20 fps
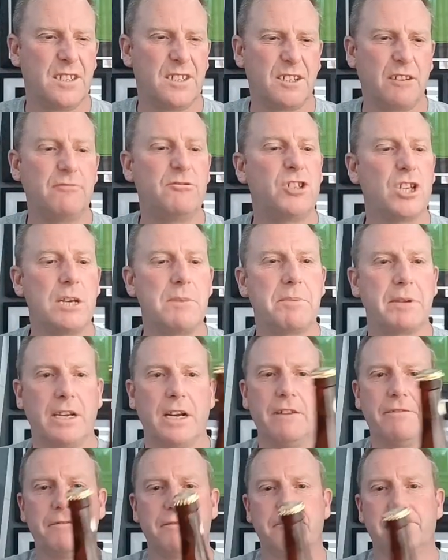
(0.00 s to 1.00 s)
So cheap
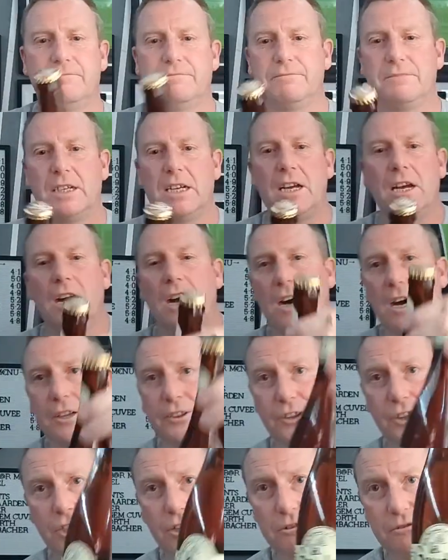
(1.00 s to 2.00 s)
enough.
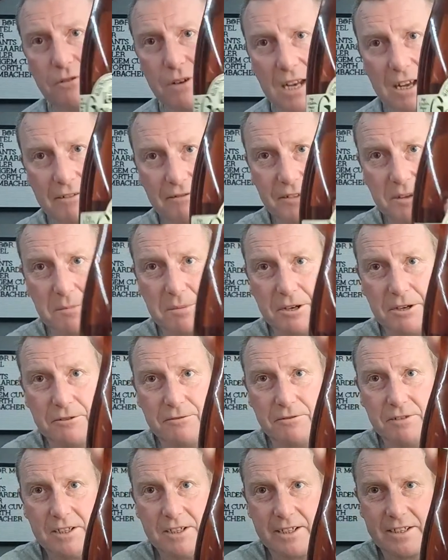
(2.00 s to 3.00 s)
I do love the
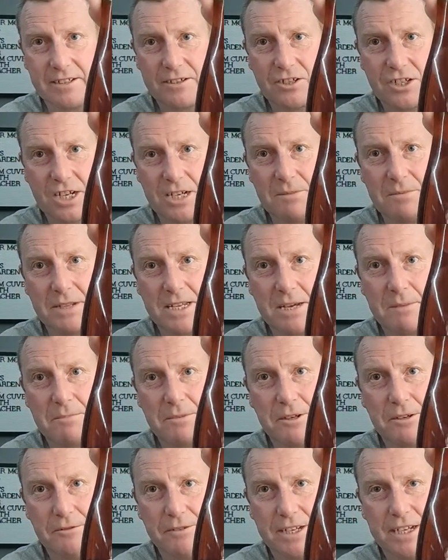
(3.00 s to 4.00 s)
bottle. Look at the shape of that
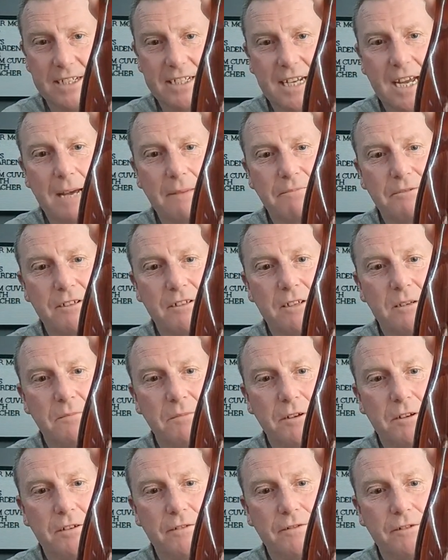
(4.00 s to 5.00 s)
bottle. That is absolutely
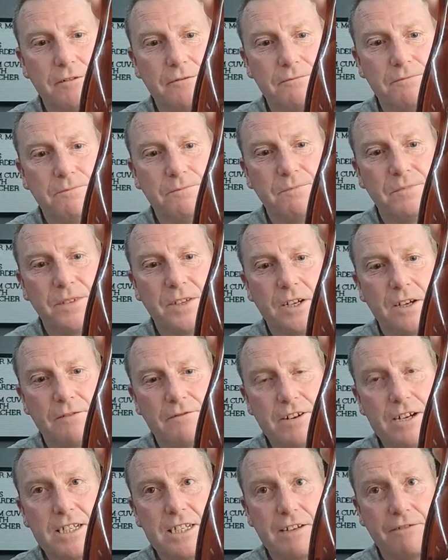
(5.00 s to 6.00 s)
beautiful.
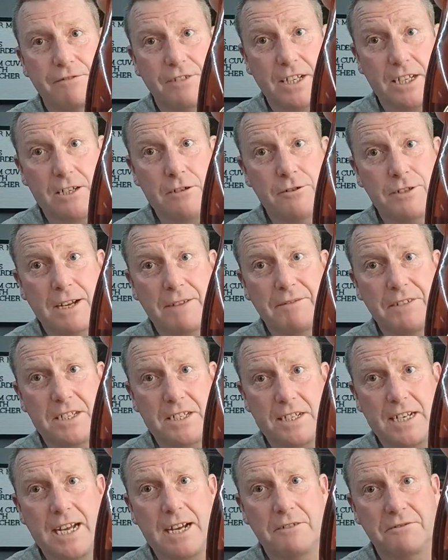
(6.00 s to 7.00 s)
Very different. They used to have
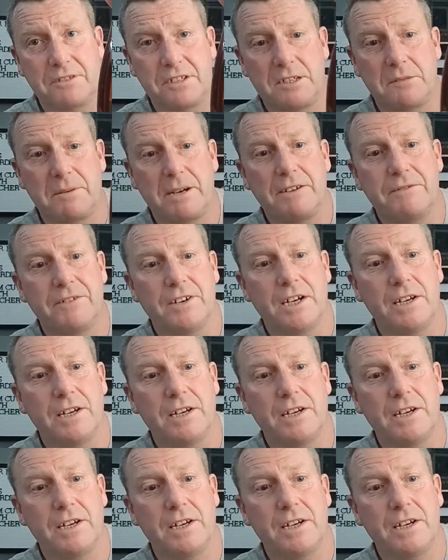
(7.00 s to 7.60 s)
this in Aldi's about